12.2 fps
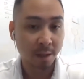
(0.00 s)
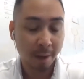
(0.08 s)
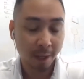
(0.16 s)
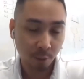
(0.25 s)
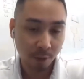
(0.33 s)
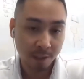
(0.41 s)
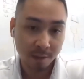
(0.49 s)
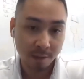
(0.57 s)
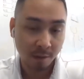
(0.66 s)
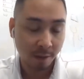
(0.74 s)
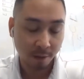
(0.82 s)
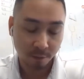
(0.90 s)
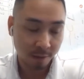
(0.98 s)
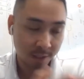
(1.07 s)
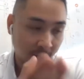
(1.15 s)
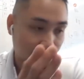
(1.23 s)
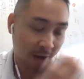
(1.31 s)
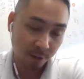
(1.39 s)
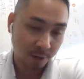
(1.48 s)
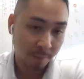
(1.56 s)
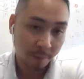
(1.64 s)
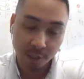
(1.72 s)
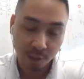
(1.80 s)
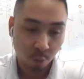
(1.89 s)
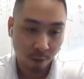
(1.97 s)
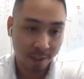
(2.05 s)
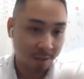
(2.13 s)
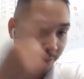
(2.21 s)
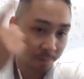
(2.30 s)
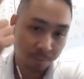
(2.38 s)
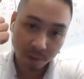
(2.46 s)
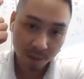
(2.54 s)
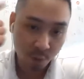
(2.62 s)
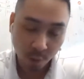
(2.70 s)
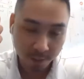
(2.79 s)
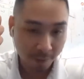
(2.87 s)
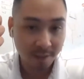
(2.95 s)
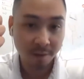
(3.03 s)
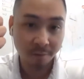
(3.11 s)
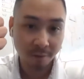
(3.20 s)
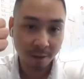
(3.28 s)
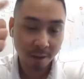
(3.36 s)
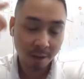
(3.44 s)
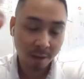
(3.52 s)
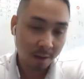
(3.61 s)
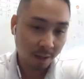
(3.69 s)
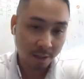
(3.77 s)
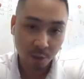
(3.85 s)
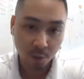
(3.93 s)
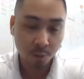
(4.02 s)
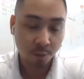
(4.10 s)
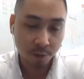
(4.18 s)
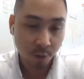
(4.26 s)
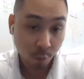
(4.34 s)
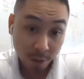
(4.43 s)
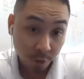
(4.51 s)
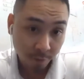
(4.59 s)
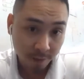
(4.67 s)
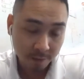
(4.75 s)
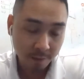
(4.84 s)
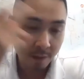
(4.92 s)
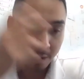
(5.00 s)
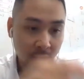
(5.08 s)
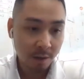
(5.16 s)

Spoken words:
And the main reasons are the same factors I mentioned. One is too expensive, and 2, there's no retrofits.